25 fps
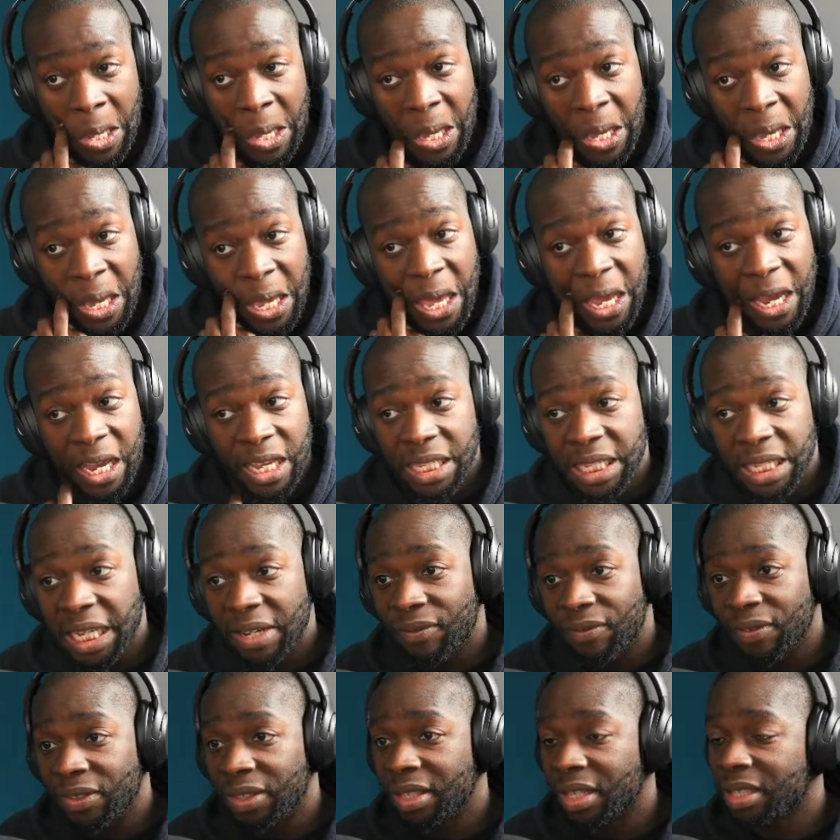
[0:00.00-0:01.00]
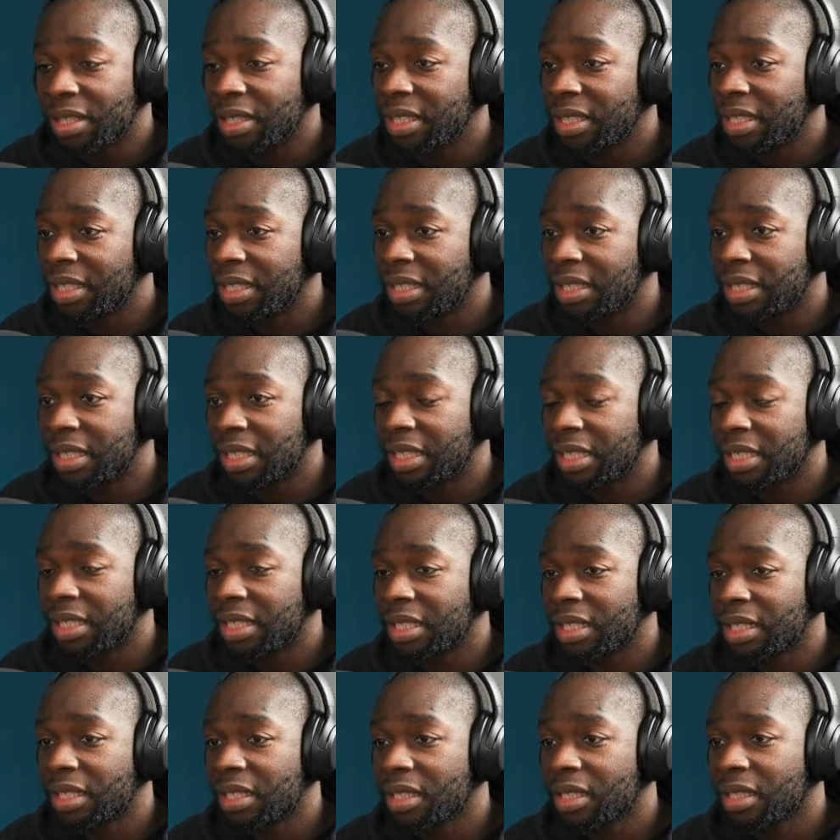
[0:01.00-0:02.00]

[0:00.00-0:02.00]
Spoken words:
guess if it doesn't exist,